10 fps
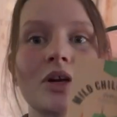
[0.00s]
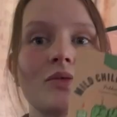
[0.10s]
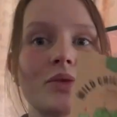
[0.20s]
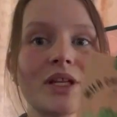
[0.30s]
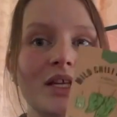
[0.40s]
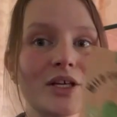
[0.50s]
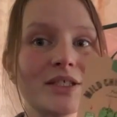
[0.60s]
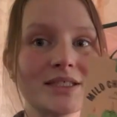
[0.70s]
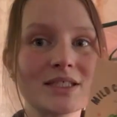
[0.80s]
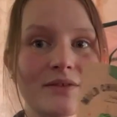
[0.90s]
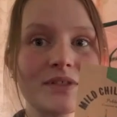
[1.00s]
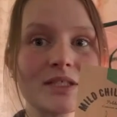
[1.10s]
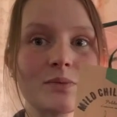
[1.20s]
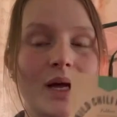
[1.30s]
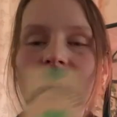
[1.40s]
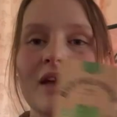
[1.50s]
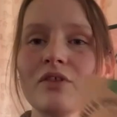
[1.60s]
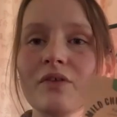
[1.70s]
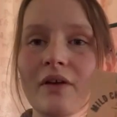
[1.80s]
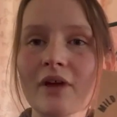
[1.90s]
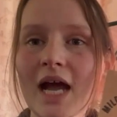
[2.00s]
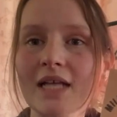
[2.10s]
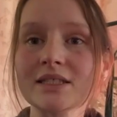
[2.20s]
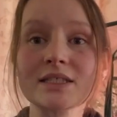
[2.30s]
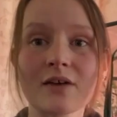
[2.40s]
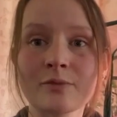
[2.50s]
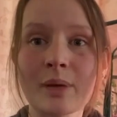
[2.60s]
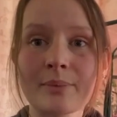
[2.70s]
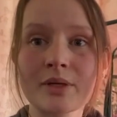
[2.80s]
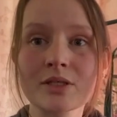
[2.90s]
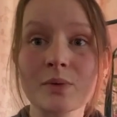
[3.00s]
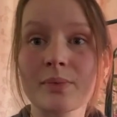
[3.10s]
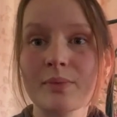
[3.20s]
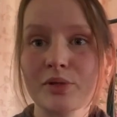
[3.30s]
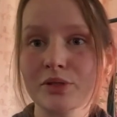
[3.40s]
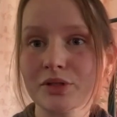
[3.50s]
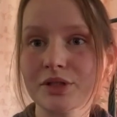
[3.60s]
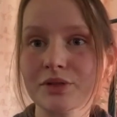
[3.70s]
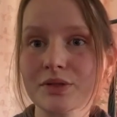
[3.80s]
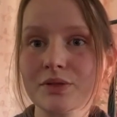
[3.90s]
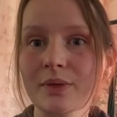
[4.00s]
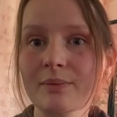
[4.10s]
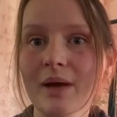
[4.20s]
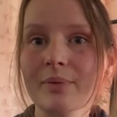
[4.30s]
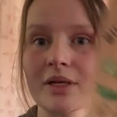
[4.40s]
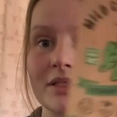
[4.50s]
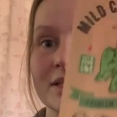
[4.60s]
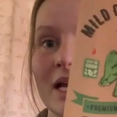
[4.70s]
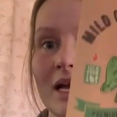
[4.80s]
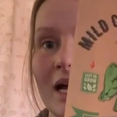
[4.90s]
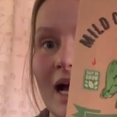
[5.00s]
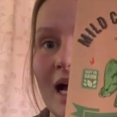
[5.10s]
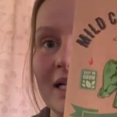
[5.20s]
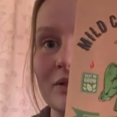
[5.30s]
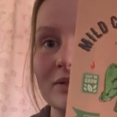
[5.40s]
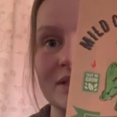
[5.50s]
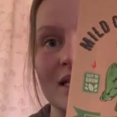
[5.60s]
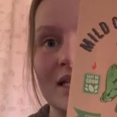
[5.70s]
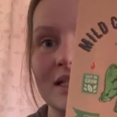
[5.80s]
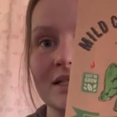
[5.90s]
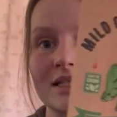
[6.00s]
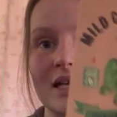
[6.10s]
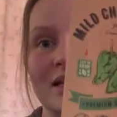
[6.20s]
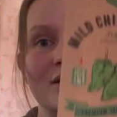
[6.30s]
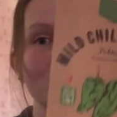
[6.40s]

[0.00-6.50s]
really good stuffed as well. If you've ever had stuffed peppers where people usually use sweet peppers, I use these and they are